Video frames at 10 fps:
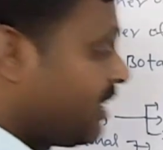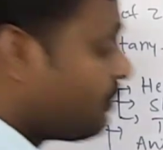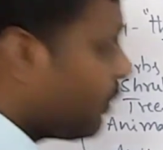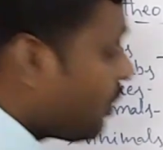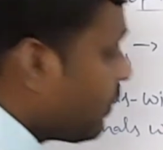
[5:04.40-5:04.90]

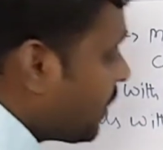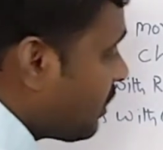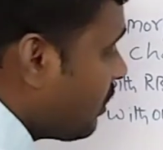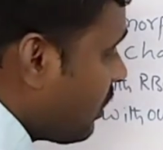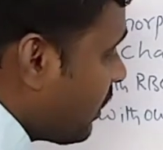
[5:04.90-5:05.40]
And
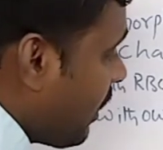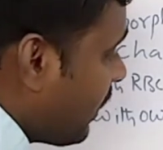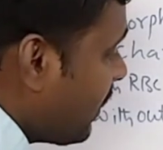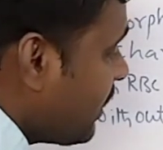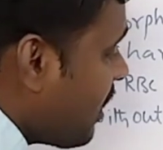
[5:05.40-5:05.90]
moreover, the
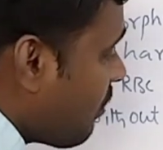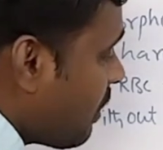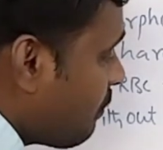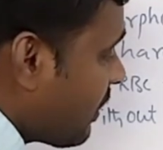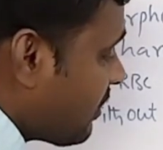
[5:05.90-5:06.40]
Annelida
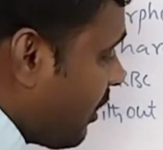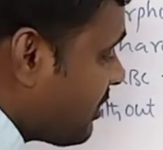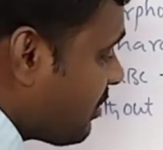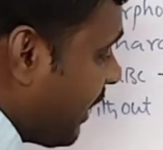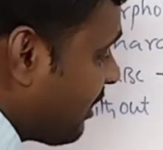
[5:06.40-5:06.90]
members
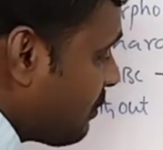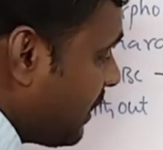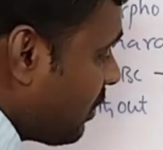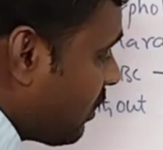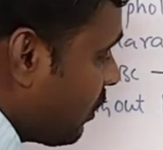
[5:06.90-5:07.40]
also
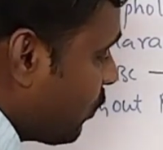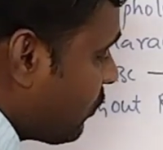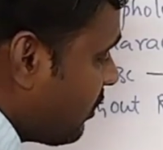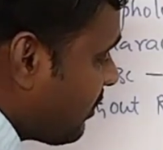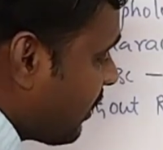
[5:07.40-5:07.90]
exhibit
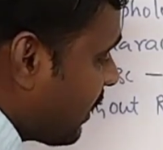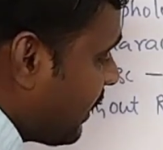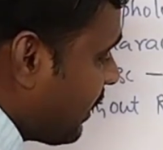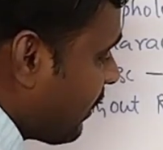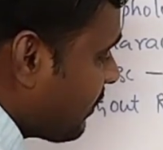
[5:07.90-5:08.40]
closed
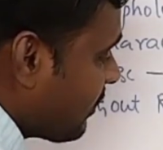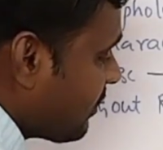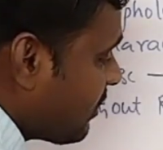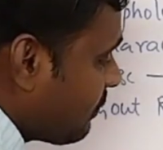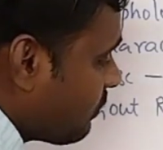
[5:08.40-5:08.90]
circulatory
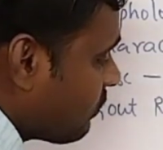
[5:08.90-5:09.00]
system.